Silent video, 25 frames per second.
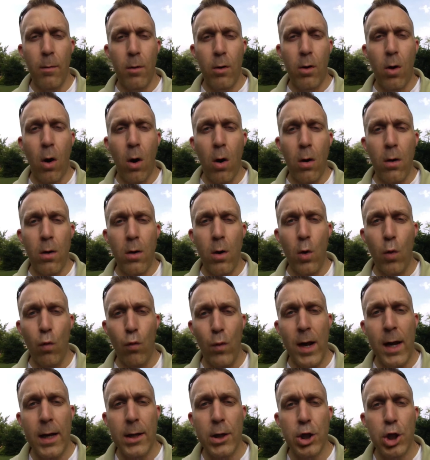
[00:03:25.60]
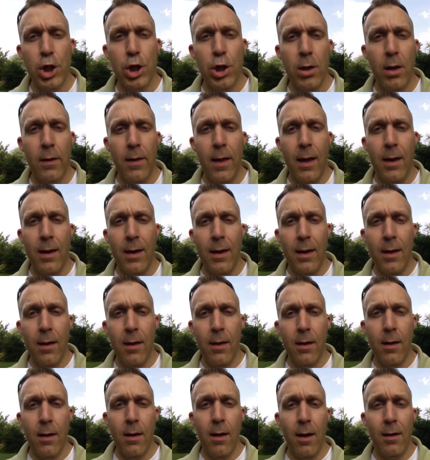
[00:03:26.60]
Gardner Rich, and then
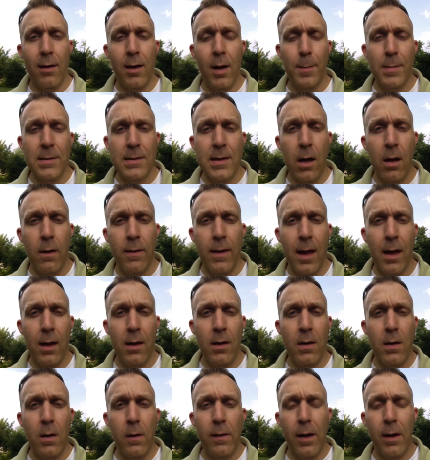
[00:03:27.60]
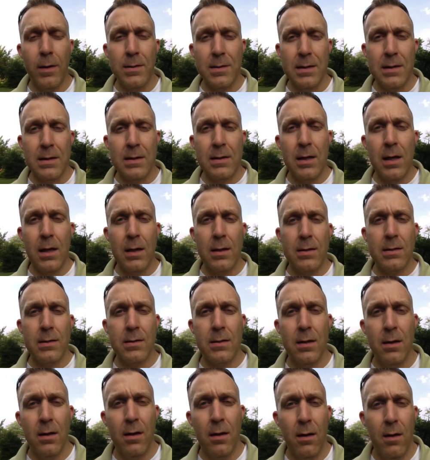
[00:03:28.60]
he ended up selling that in 2006
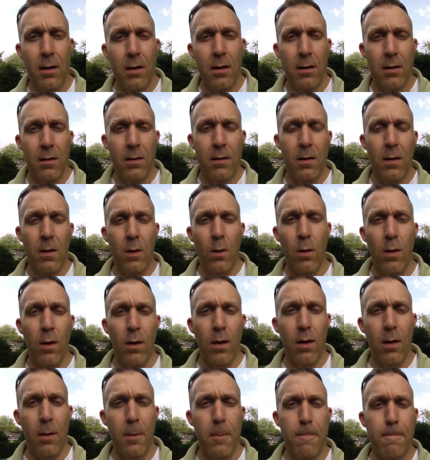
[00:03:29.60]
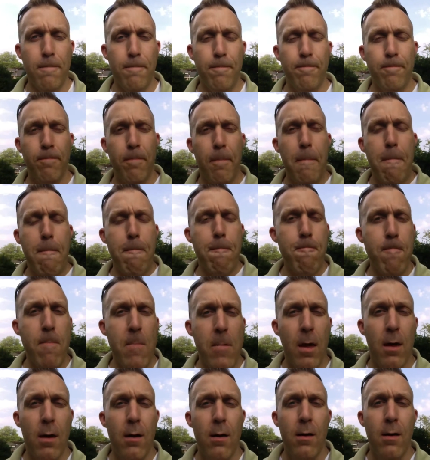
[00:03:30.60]
to
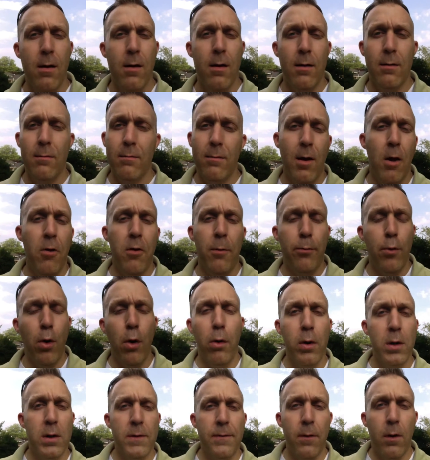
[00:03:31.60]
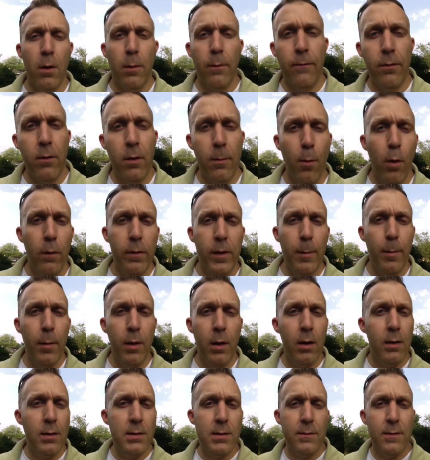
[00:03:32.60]
another brokerage firm for
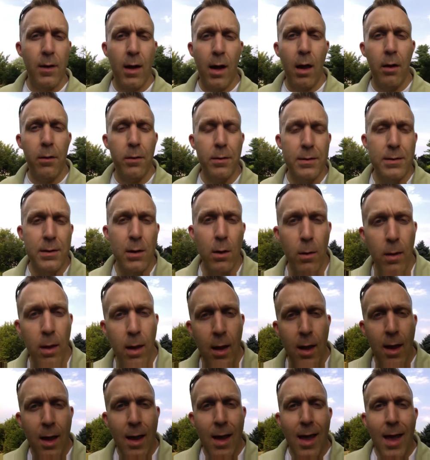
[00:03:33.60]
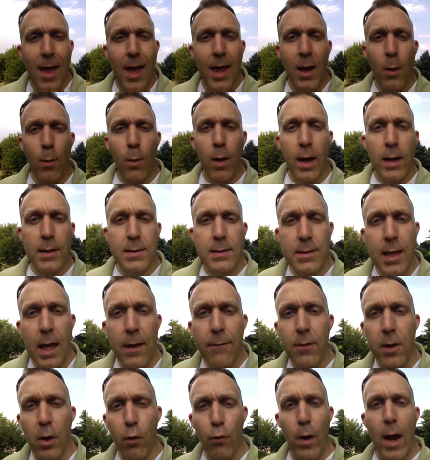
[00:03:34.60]
multi-millions of dollars. So anyway, it's
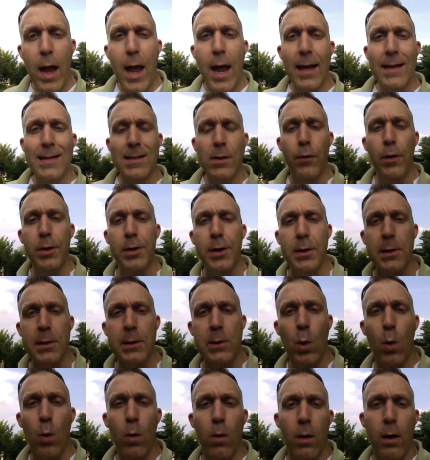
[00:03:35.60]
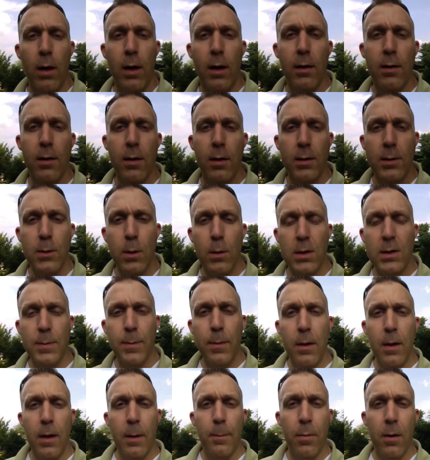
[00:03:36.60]
definitely a rags to riches story, so to speak.